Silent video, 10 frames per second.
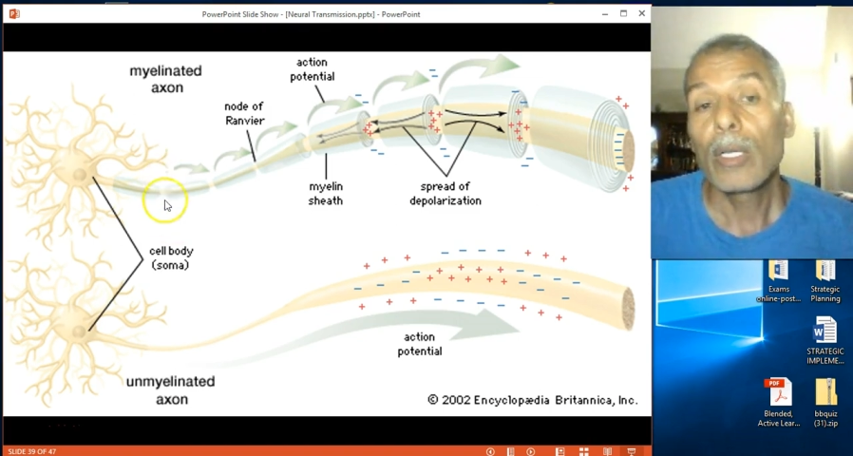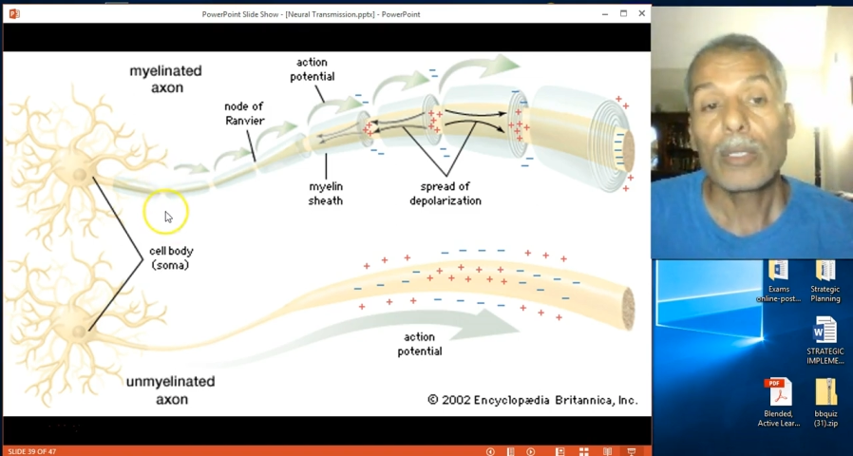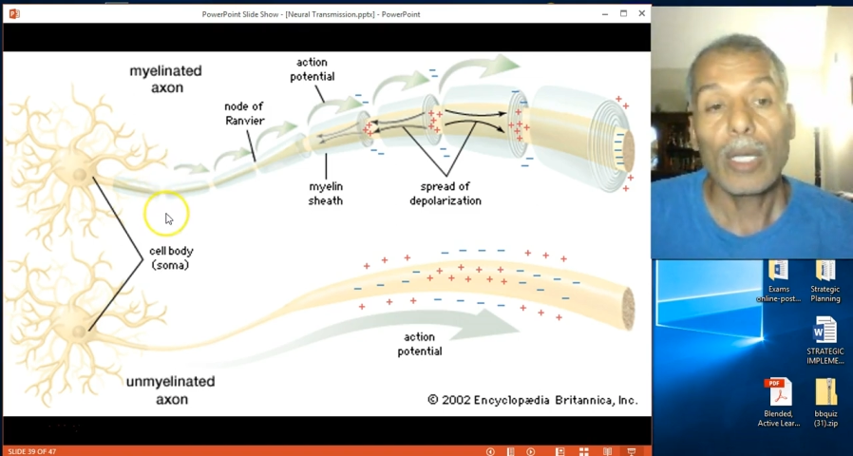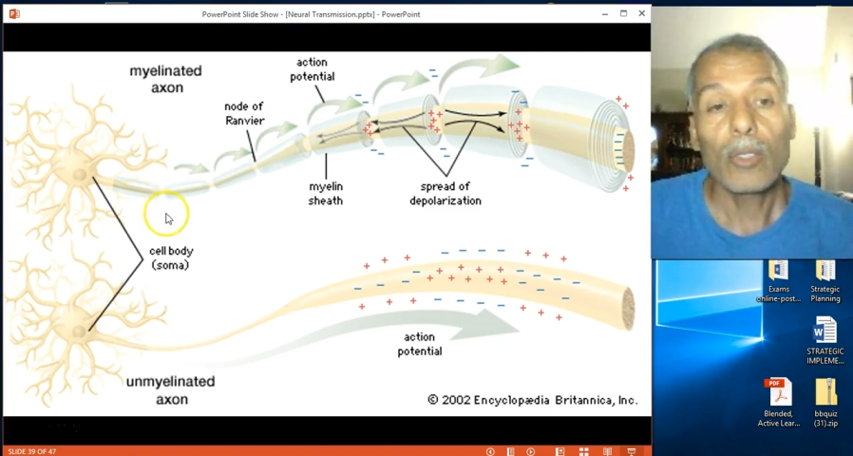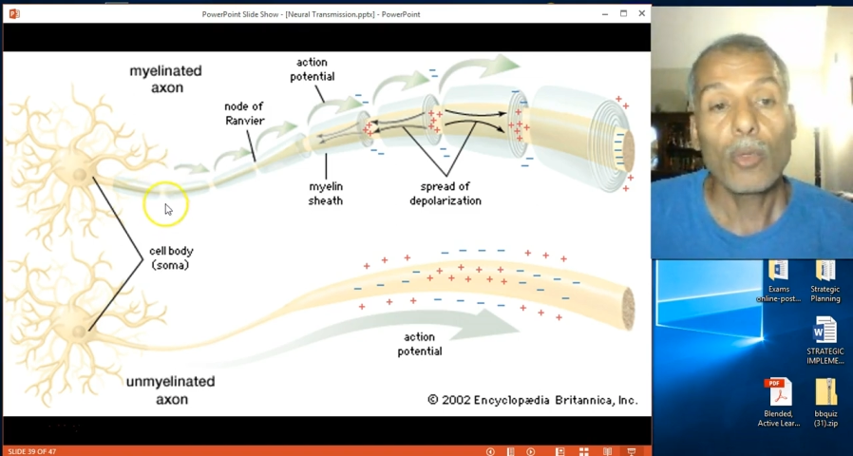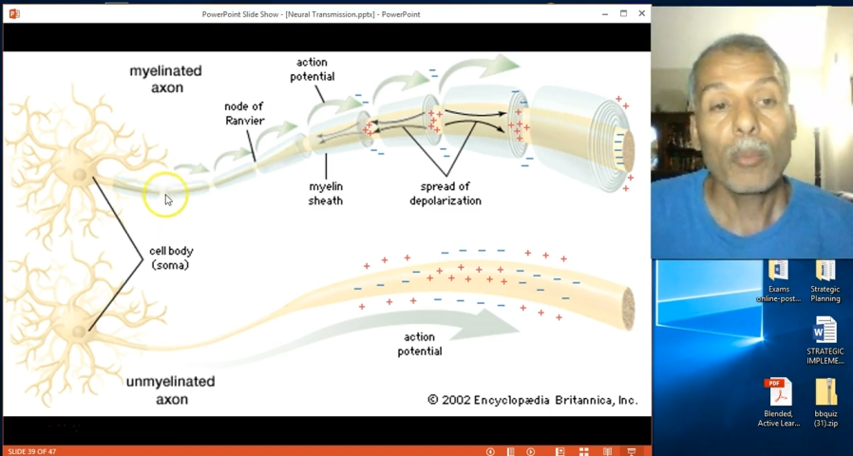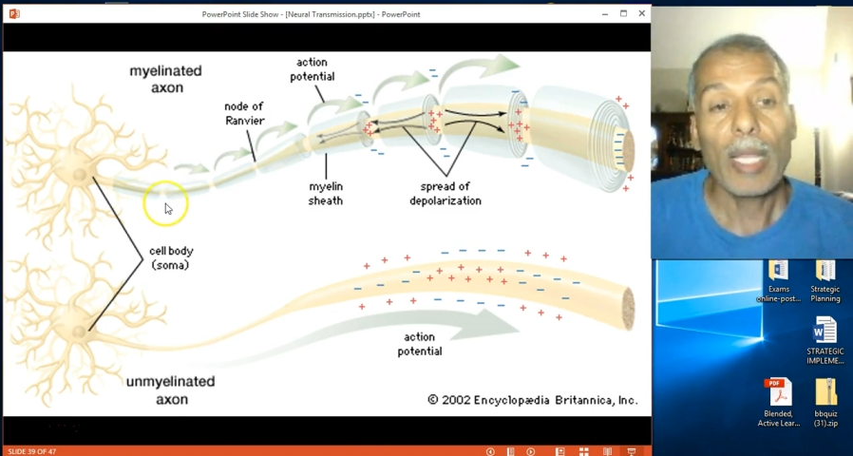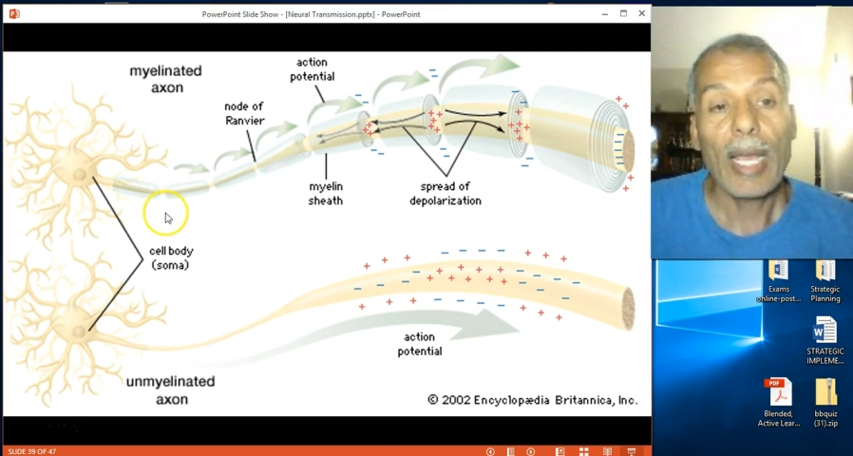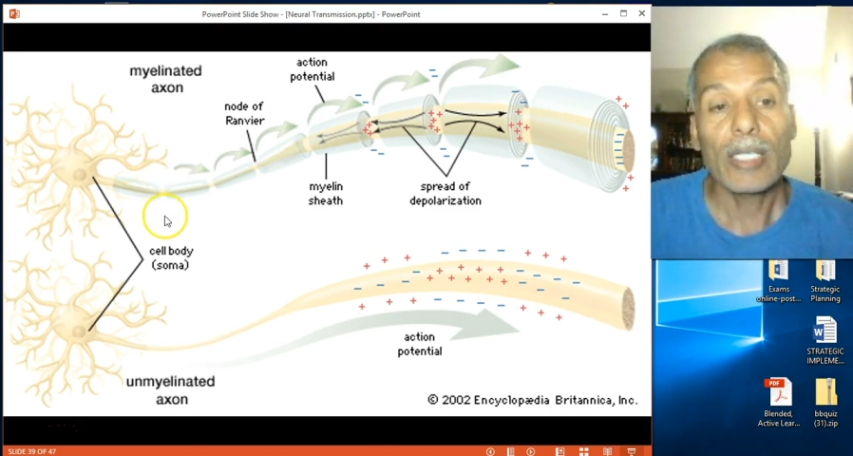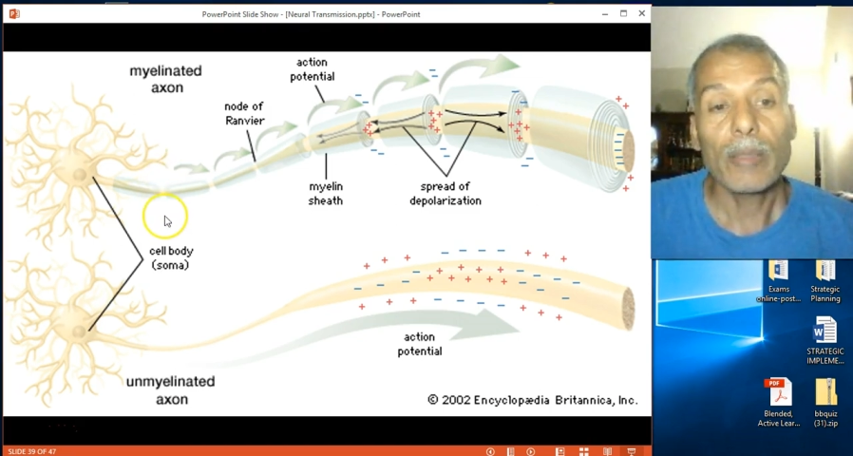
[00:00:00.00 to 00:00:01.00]

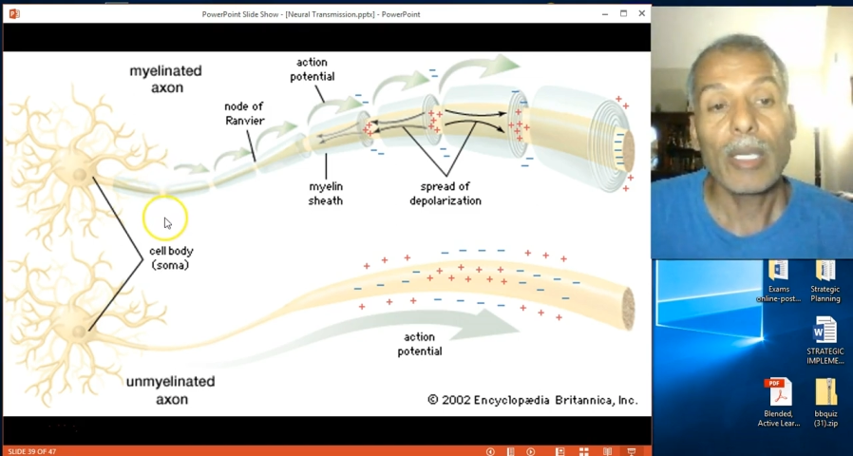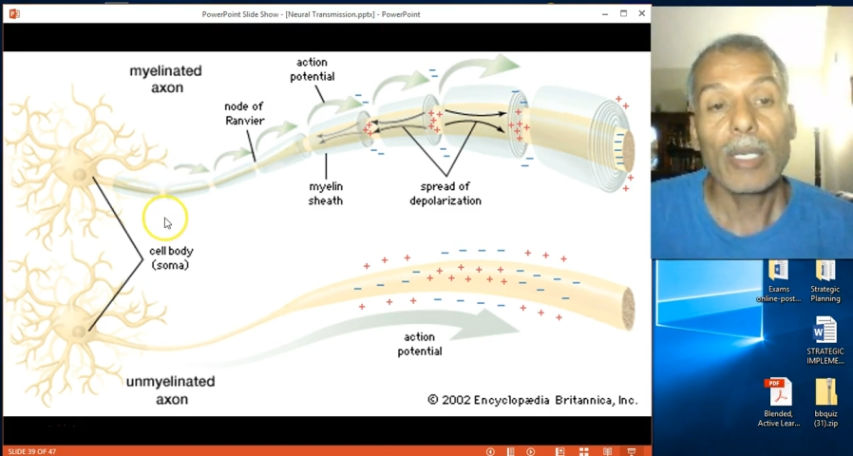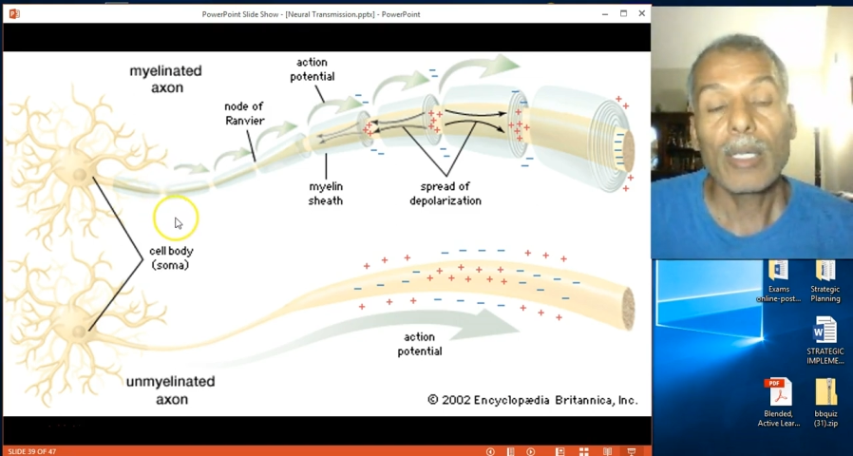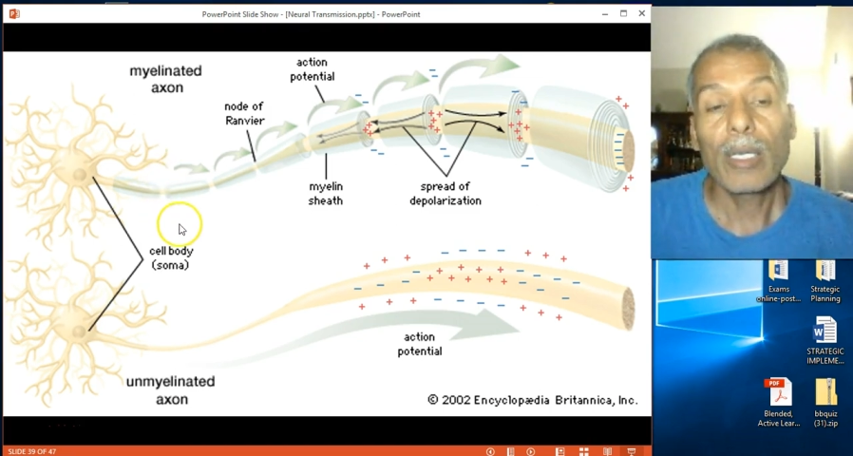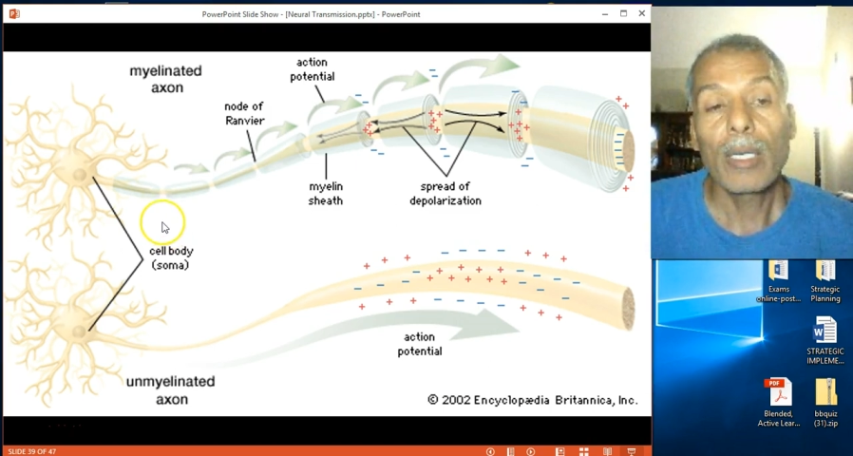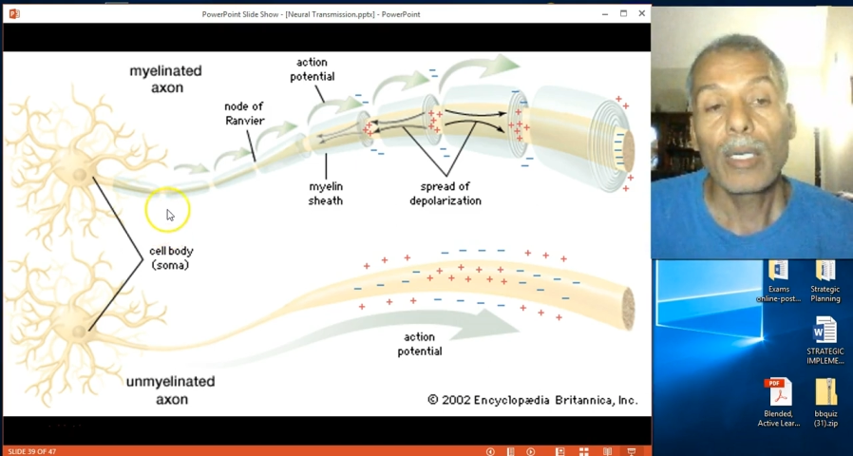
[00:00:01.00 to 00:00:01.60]
cytoplasmic